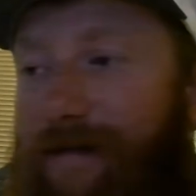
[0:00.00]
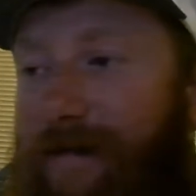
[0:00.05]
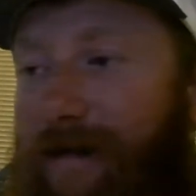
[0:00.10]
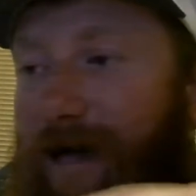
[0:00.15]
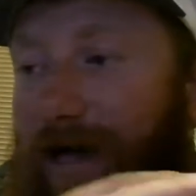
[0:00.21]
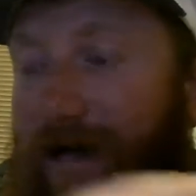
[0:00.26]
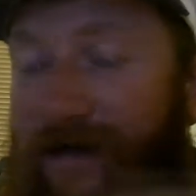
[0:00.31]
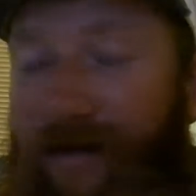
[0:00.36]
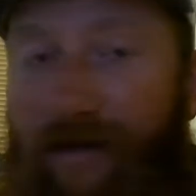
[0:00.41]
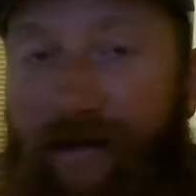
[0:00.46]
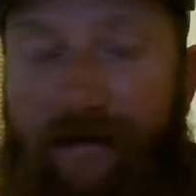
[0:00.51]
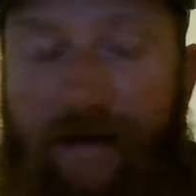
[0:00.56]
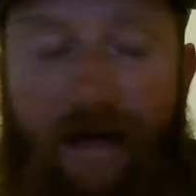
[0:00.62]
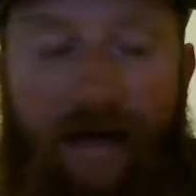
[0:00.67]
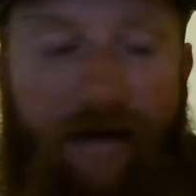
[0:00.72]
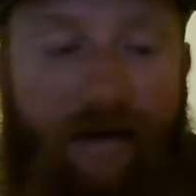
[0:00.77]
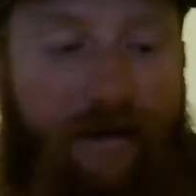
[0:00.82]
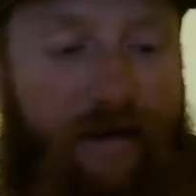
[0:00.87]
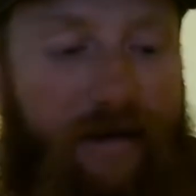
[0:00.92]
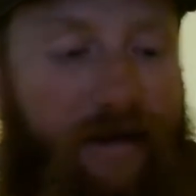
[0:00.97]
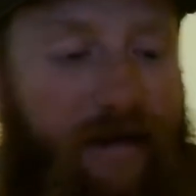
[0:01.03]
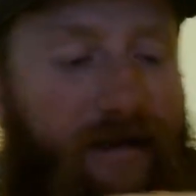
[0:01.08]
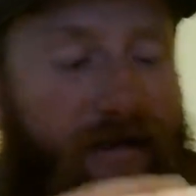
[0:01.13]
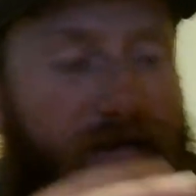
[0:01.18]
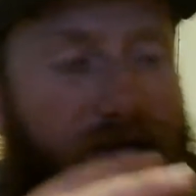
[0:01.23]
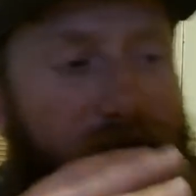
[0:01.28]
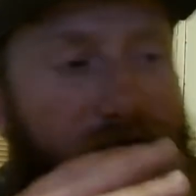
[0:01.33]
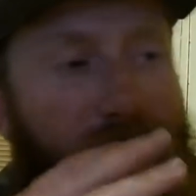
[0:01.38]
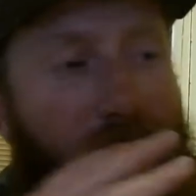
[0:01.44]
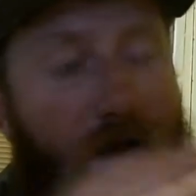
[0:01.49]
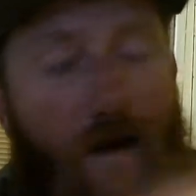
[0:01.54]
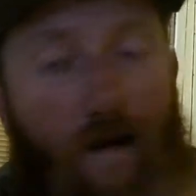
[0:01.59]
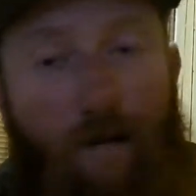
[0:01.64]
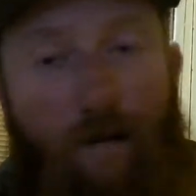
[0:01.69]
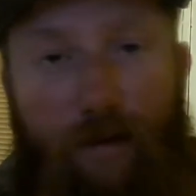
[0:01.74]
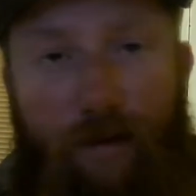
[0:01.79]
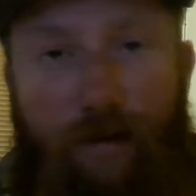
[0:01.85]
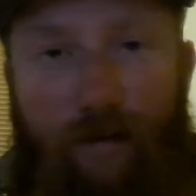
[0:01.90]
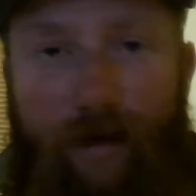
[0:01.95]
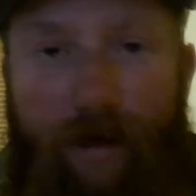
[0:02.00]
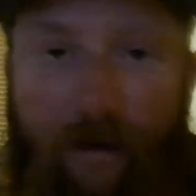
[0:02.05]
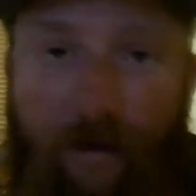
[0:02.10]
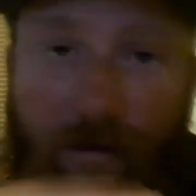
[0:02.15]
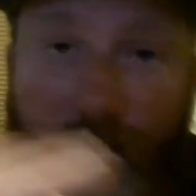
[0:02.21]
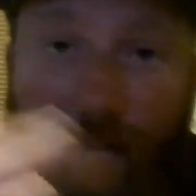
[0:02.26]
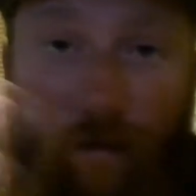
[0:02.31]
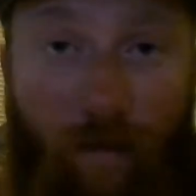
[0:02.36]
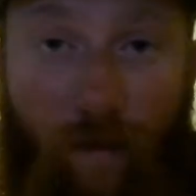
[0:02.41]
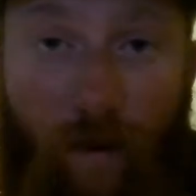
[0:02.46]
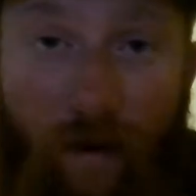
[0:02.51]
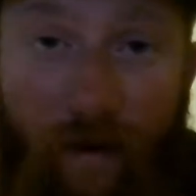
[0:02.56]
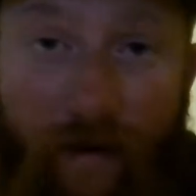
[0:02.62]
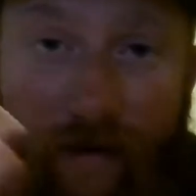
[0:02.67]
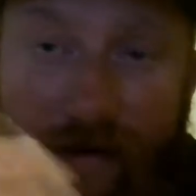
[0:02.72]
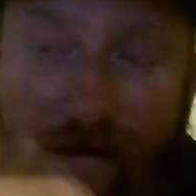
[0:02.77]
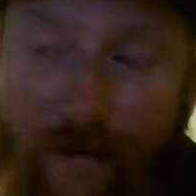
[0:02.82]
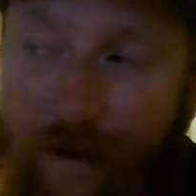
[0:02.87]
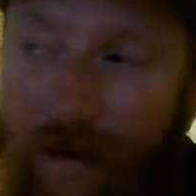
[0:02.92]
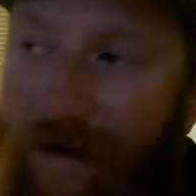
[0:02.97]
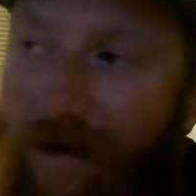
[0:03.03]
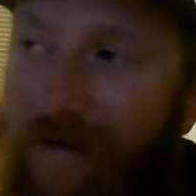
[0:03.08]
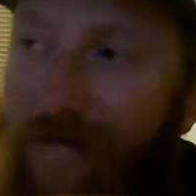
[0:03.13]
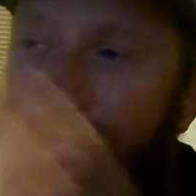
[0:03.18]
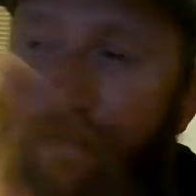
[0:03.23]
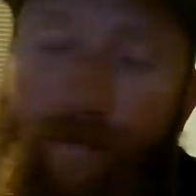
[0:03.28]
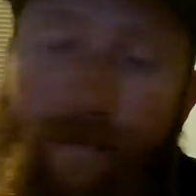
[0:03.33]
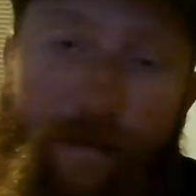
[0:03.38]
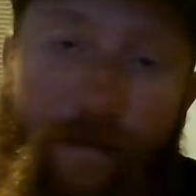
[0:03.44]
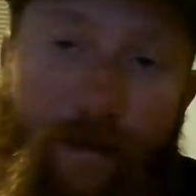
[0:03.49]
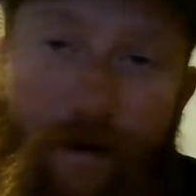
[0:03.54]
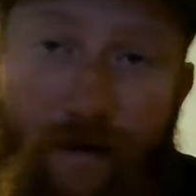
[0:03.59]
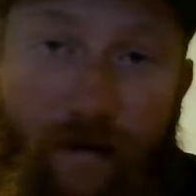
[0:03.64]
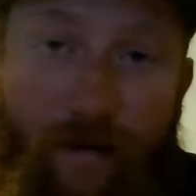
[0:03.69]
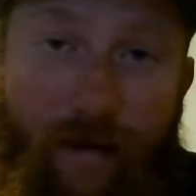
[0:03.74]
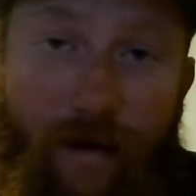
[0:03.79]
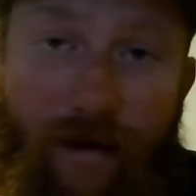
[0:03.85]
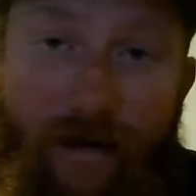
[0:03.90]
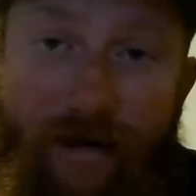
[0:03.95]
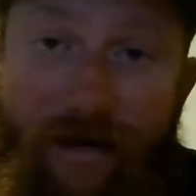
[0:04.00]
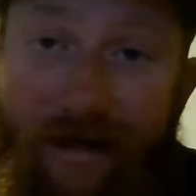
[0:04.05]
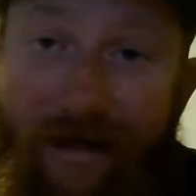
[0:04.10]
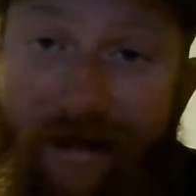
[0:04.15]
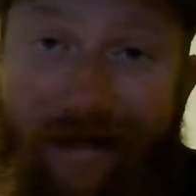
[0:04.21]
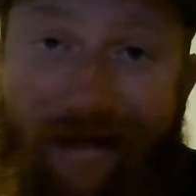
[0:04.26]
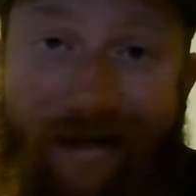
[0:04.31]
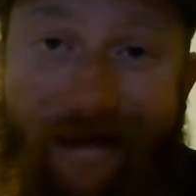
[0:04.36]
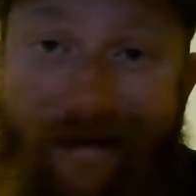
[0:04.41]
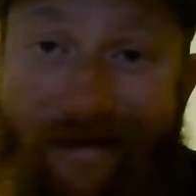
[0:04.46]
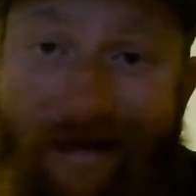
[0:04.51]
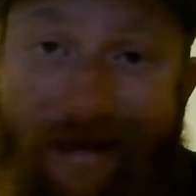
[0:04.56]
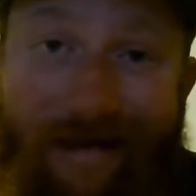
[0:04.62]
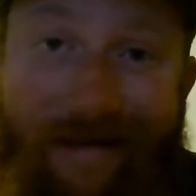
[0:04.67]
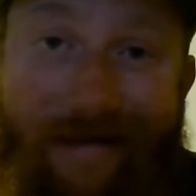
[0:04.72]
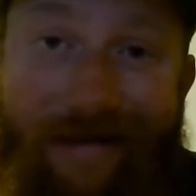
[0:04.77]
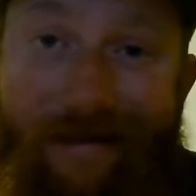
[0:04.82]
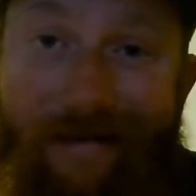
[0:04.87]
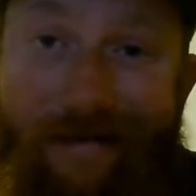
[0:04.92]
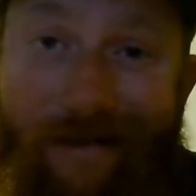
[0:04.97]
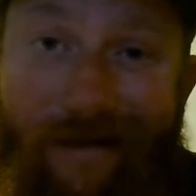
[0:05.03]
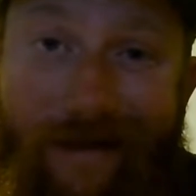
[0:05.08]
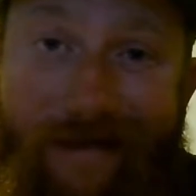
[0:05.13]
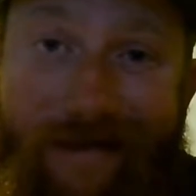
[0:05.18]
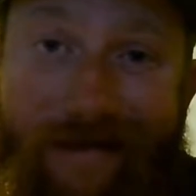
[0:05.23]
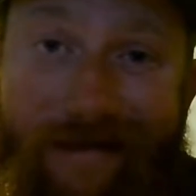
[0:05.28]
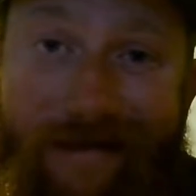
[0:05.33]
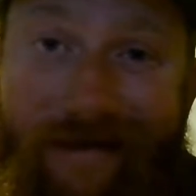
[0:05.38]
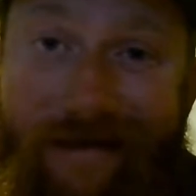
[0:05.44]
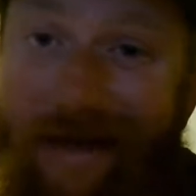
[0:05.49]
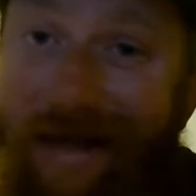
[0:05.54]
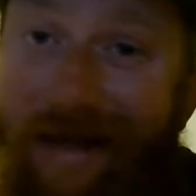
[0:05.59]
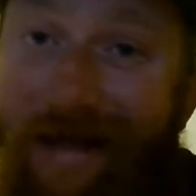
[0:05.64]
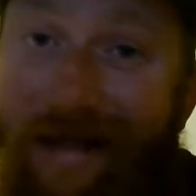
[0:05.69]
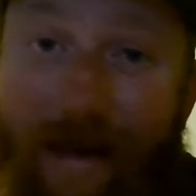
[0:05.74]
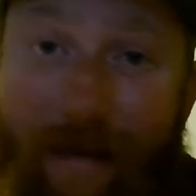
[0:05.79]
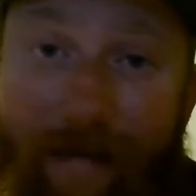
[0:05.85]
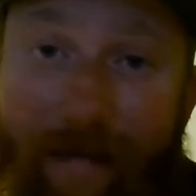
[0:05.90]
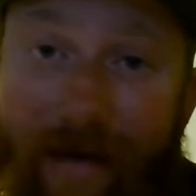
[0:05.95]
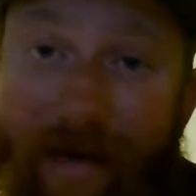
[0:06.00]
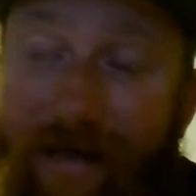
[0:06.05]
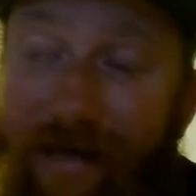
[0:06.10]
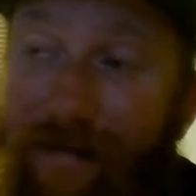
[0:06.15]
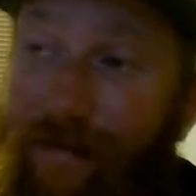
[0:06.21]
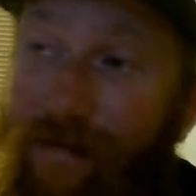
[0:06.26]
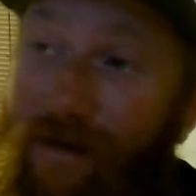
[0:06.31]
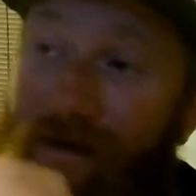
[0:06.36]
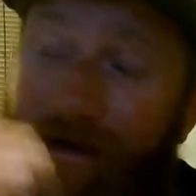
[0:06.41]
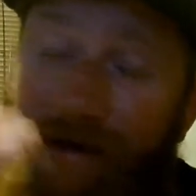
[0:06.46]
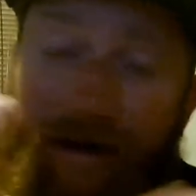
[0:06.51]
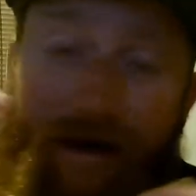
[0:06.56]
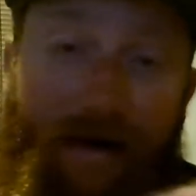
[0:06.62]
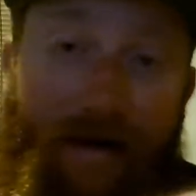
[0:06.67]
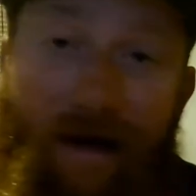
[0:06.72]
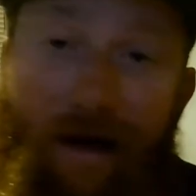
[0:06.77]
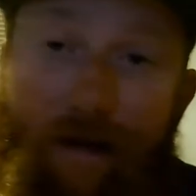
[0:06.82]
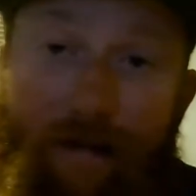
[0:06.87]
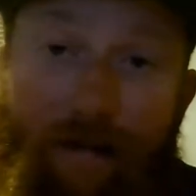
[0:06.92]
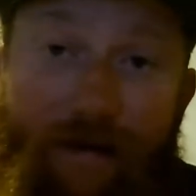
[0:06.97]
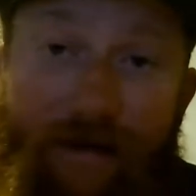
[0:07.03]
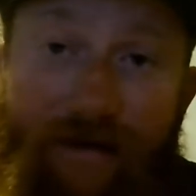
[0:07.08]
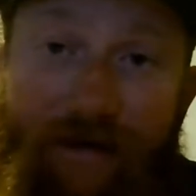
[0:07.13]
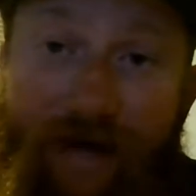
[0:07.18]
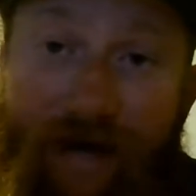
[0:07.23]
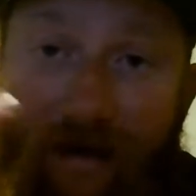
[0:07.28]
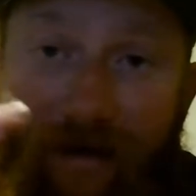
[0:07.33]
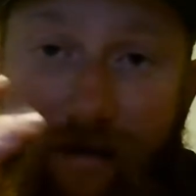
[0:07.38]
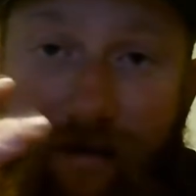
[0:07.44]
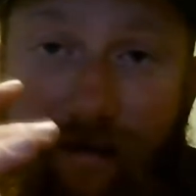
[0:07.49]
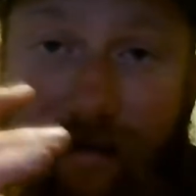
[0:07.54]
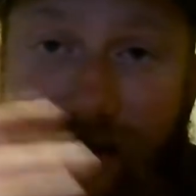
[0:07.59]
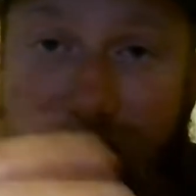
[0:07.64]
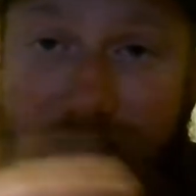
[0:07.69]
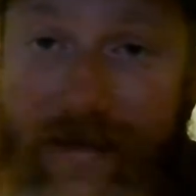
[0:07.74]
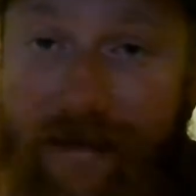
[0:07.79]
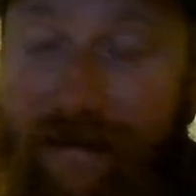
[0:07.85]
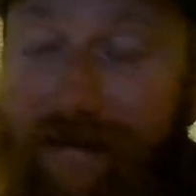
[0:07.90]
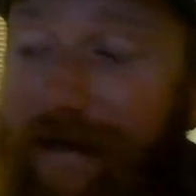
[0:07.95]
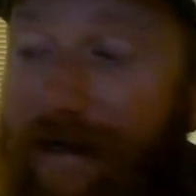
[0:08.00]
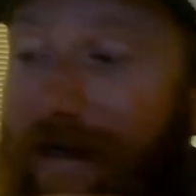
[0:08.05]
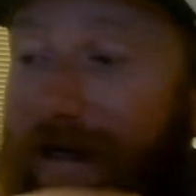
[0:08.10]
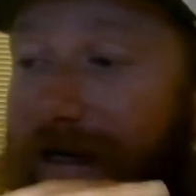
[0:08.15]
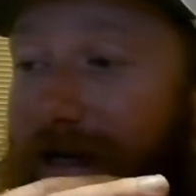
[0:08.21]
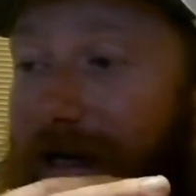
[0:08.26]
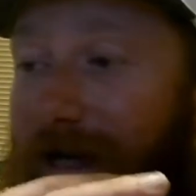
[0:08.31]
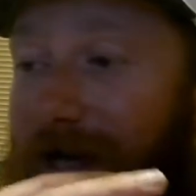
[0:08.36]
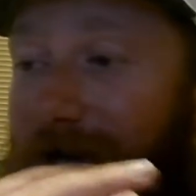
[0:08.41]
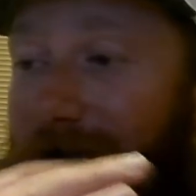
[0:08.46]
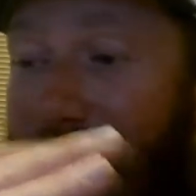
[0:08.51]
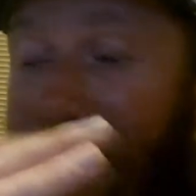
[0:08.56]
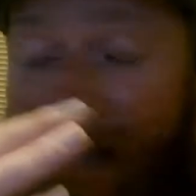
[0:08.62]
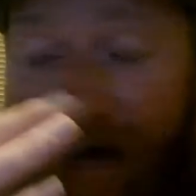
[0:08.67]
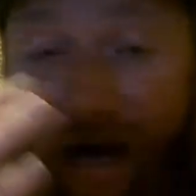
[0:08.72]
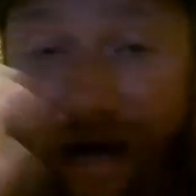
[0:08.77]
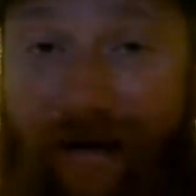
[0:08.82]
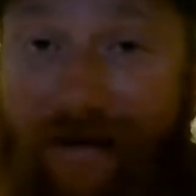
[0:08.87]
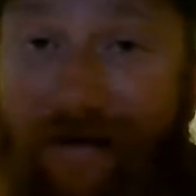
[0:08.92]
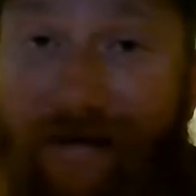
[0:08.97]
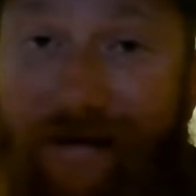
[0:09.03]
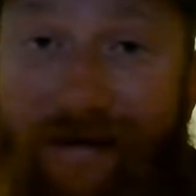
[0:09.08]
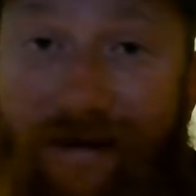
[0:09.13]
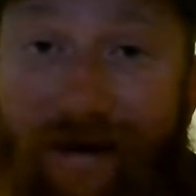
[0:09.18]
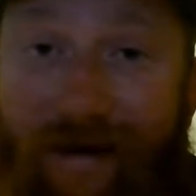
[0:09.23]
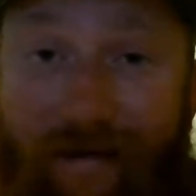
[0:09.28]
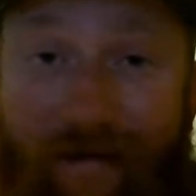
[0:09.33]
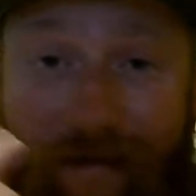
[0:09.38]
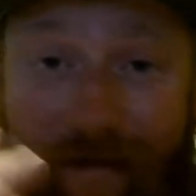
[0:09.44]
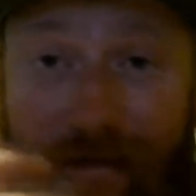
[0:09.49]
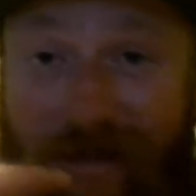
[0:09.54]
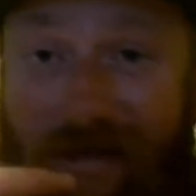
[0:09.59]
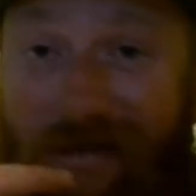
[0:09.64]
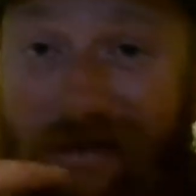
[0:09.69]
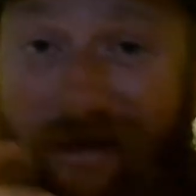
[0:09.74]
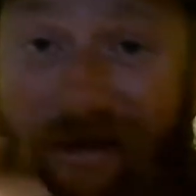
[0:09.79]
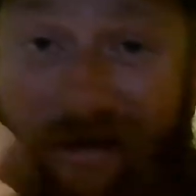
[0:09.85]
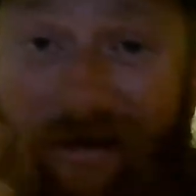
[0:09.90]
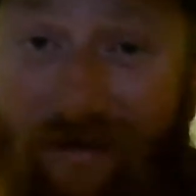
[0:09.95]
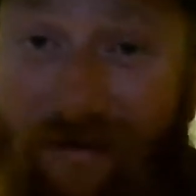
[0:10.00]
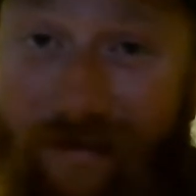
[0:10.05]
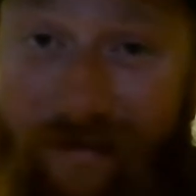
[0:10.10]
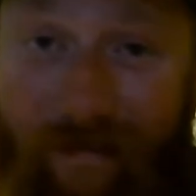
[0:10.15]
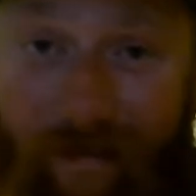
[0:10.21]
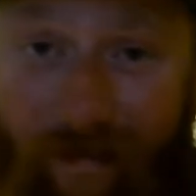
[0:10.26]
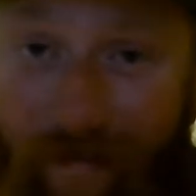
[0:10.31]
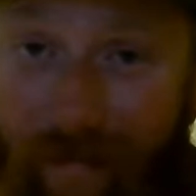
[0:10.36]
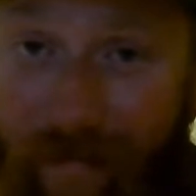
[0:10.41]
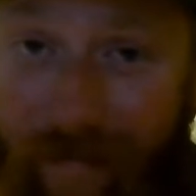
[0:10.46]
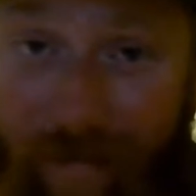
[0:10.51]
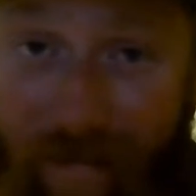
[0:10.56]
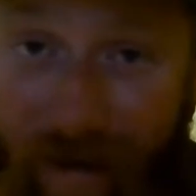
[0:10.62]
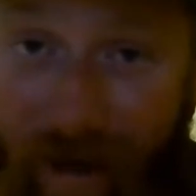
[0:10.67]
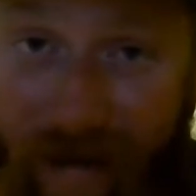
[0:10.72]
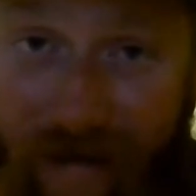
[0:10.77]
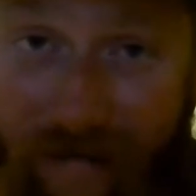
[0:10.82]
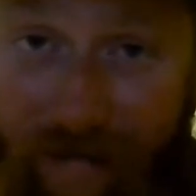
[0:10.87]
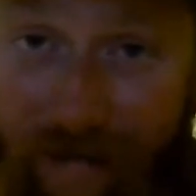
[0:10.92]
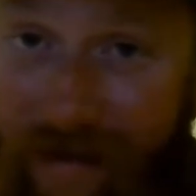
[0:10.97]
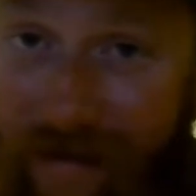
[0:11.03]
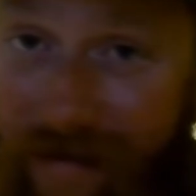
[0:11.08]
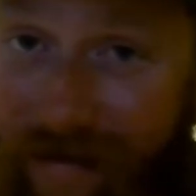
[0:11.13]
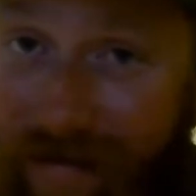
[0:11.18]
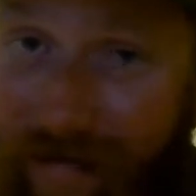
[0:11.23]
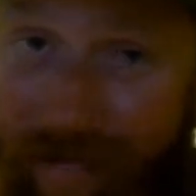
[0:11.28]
I should actually get into this. Bluegill, where they spawn, pretty much the exact same places that bass spawn. Up in the shallow weeds. Actually, a lot of them just use bass beds,